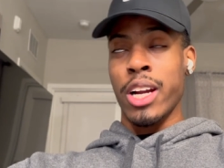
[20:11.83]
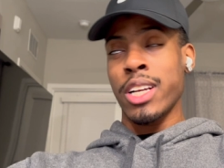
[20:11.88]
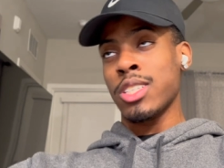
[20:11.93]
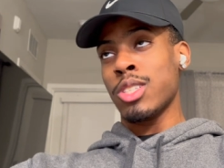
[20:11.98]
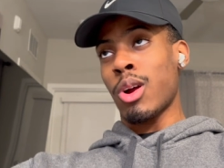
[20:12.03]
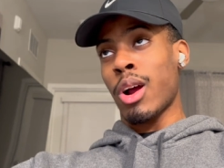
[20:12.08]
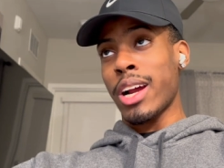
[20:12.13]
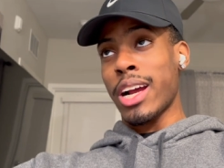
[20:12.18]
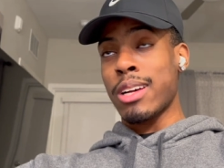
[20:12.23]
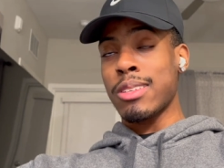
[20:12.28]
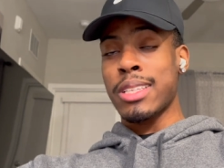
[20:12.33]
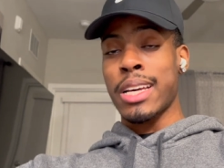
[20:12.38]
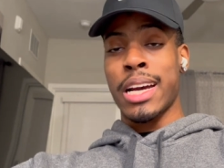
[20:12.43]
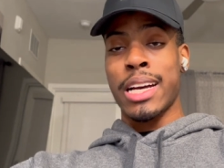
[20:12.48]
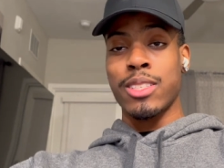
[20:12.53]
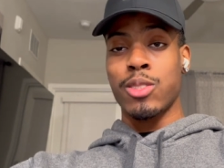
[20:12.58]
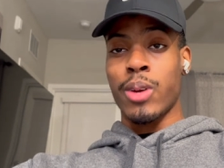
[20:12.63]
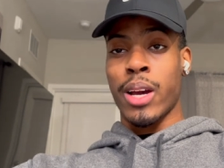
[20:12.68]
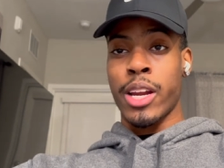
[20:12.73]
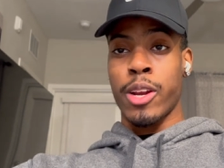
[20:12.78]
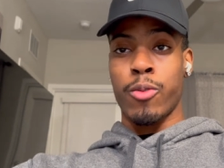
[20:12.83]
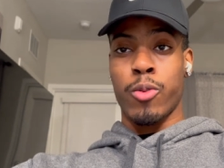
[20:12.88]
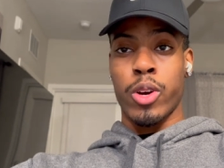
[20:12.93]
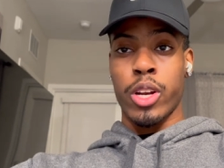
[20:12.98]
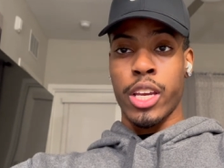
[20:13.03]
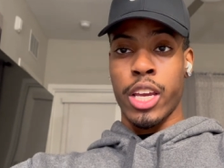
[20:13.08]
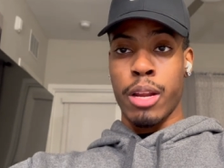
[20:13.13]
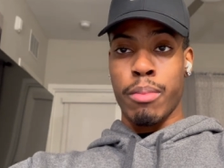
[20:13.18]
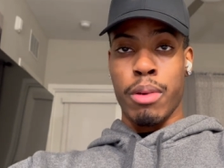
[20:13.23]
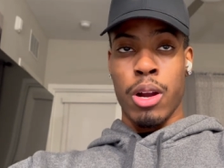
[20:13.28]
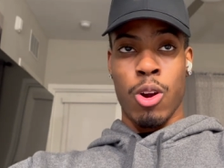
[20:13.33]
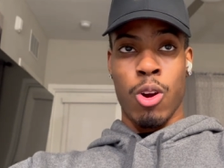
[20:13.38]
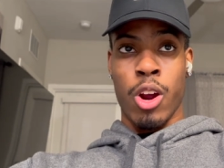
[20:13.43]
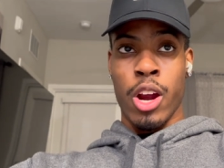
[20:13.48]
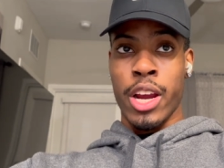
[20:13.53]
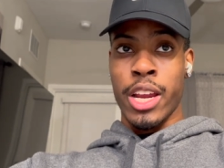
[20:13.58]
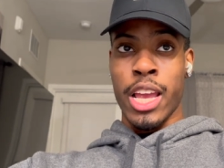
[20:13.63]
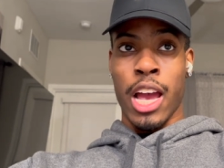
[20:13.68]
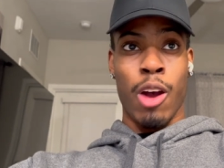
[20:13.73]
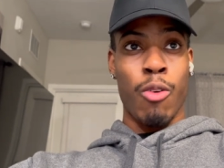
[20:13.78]
it's dark outside, so I didn't want to get in my car
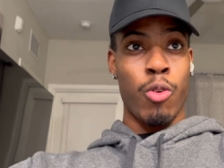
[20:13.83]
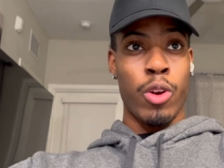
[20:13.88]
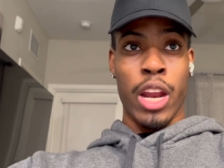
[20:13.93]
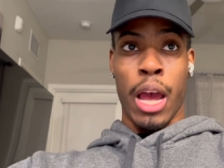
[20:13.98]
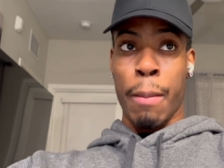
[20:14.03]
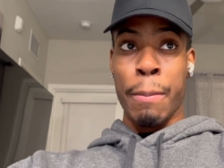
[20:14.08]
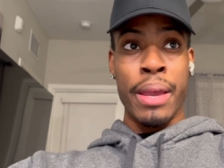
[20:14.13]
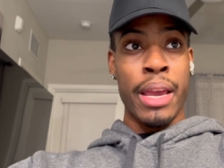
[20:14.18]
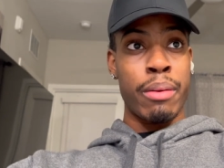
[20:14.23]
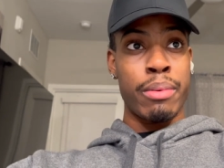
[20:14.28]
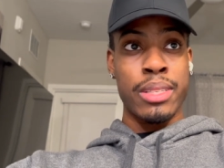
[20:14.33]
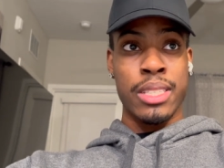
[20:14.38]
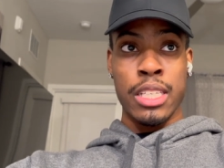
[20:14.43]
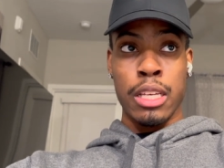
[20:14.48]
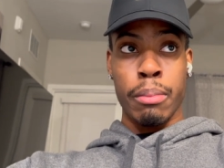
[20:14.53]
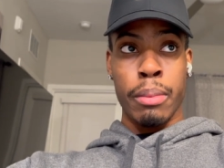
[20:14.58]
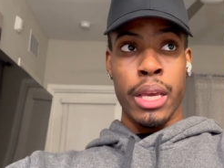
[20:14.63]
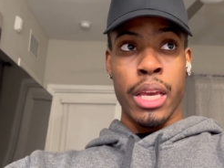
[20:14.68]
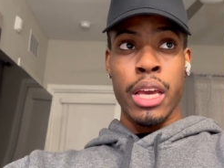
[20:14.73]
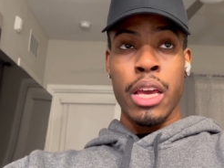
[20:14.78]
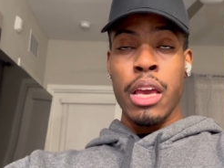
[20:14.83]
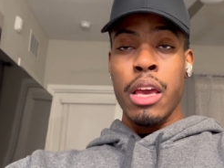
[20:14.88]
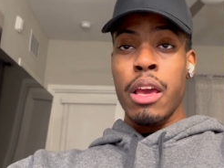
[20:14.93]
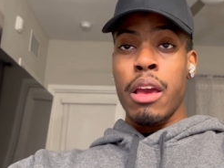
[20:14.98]
and y'all will not be able to see me.